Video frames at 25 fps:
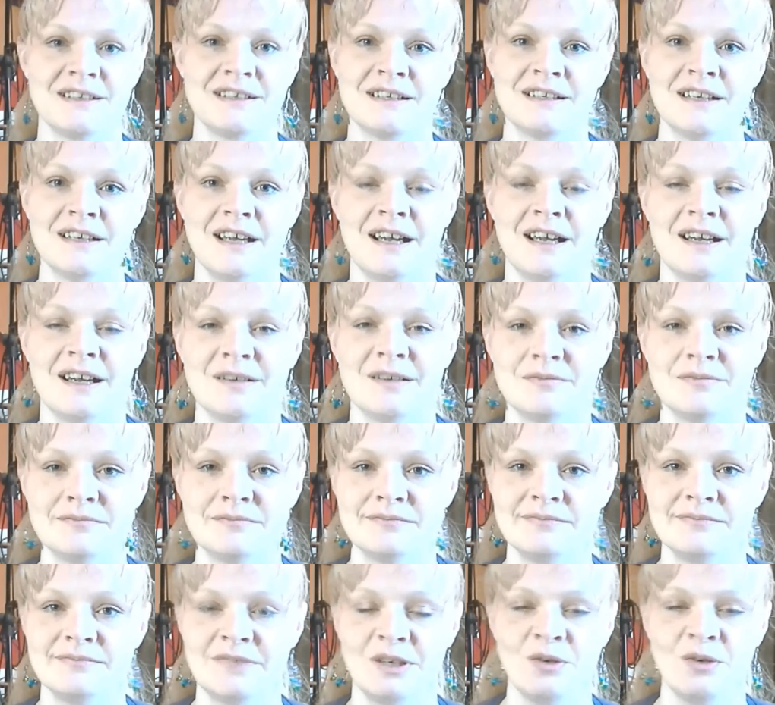
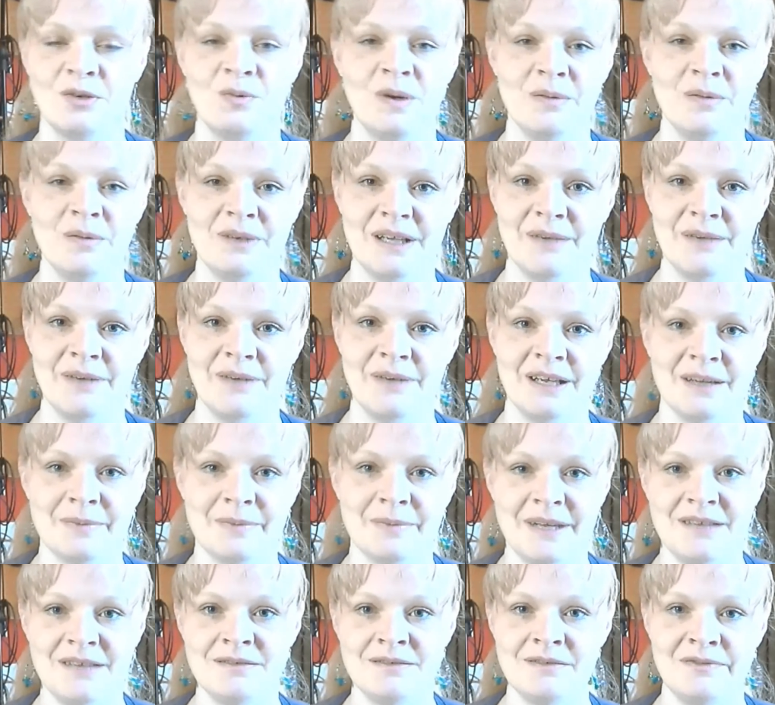What would I
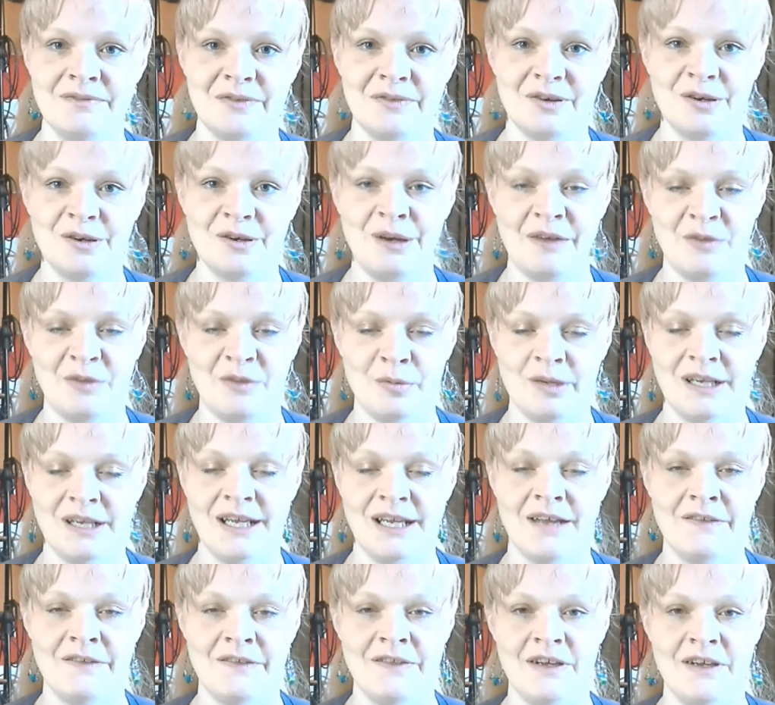recommend for everybody
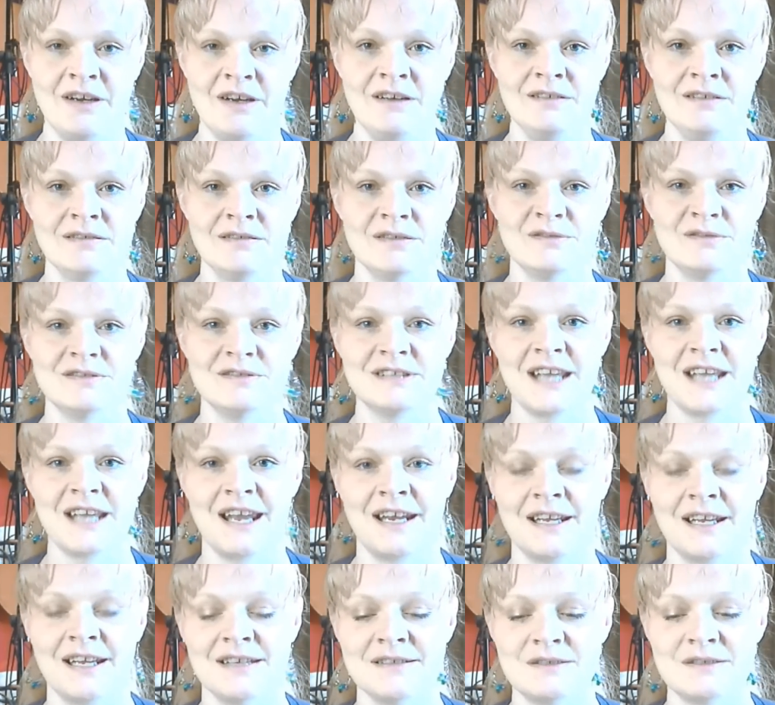out there who's
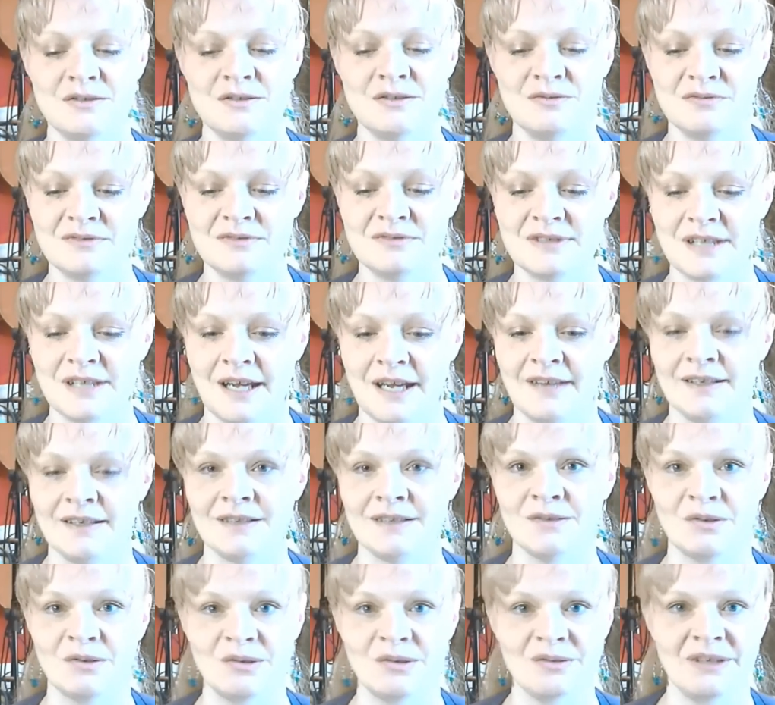getting into
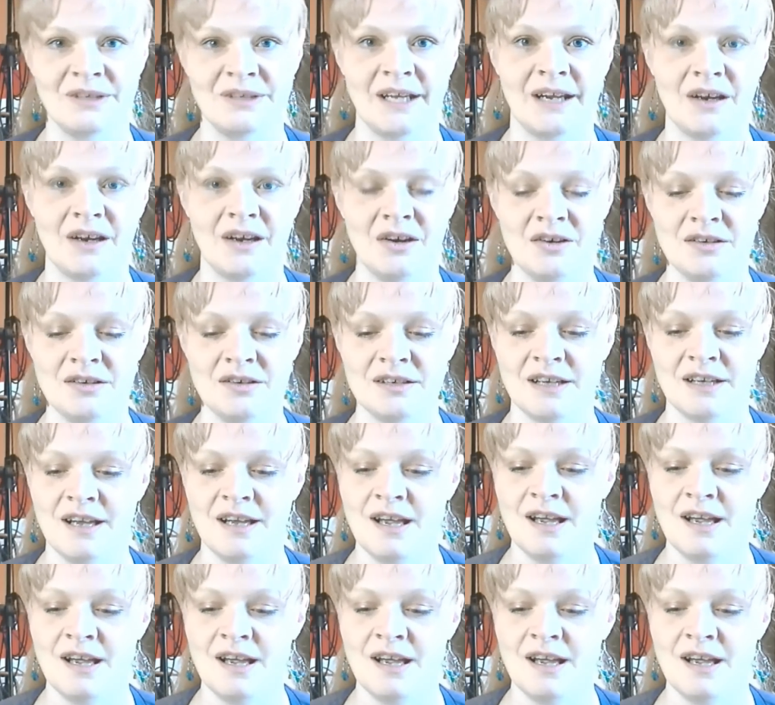styling their own hair?